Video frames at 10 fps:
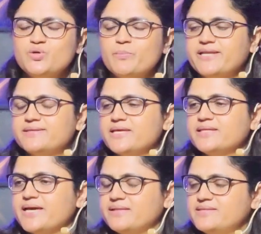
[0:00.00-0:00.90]
you might
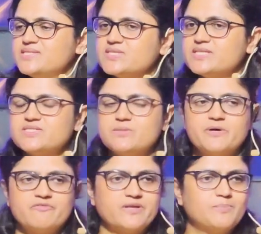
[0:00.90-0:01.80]
think that this is the
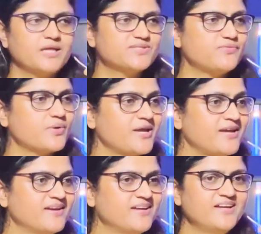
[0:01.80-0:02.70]
perfect place for me.